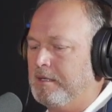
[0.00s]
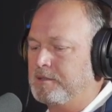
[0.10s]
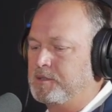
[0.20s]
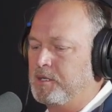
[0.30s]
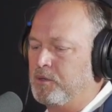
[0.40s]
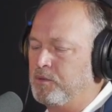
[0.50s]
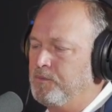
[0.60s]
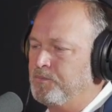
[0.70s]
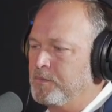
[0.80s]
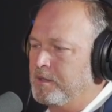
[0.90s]

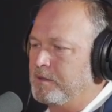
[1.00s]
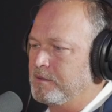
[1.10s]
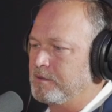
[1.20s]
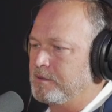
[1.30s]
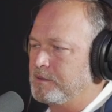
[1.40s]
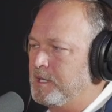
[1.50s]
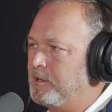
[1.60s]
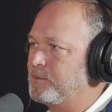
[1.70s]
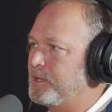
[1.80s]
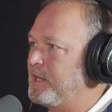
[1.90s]
So tell
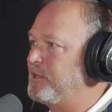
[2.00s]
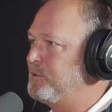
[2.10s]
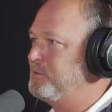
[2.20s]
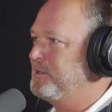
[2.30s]
them thank you.